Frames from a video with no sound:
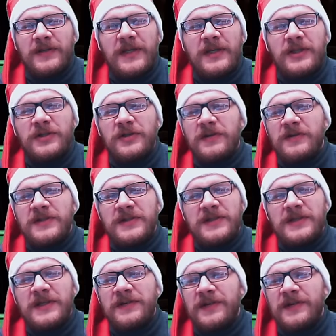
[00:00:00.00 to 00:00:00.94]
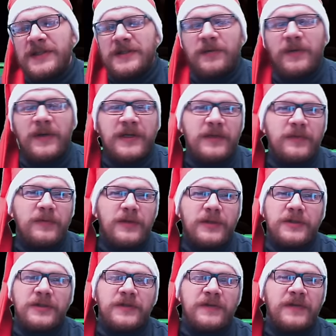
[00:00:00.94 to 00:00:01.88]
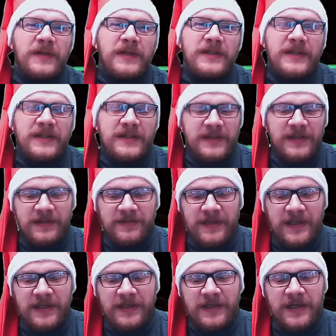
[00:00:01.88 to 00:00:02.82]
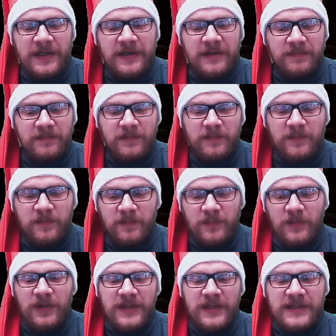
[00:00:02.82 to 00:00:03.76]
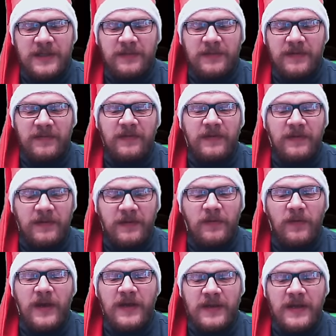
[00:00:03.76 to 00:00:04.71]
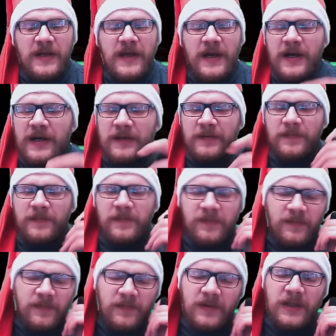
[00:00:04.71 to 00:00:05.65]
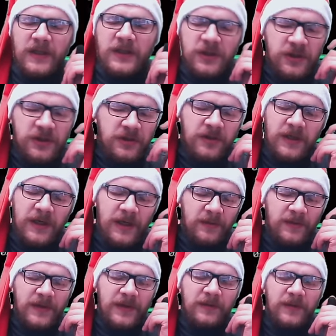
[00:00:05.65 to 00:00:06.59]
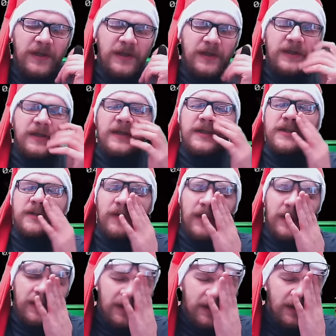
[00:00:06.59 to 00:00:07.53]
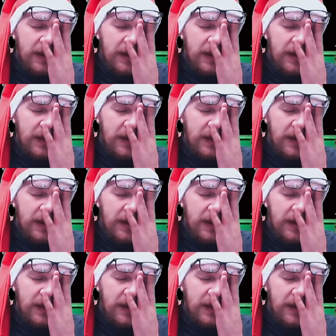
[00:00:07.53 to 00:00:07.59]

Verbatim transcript: They should have just given us awakened versions of these. Honestly, if they're gonna release them the way they are, they should have been awakened. as well.